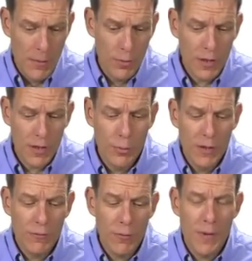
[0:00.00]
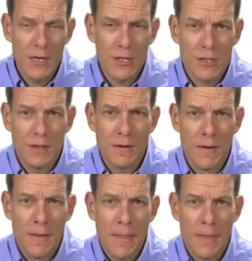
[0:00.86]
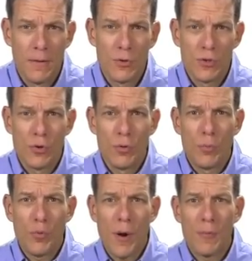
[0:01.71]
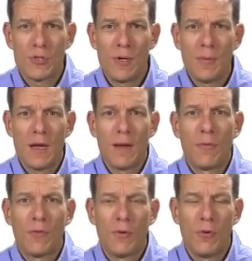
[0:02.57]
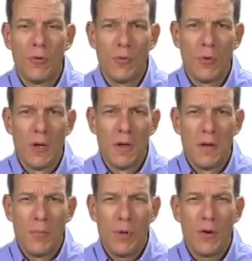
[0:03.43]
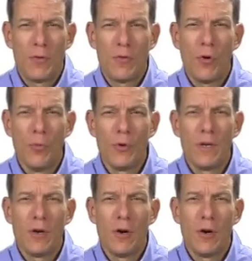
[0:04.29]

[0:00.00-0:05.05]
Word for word: With incomplete information, there's no proper subgames, so players don't really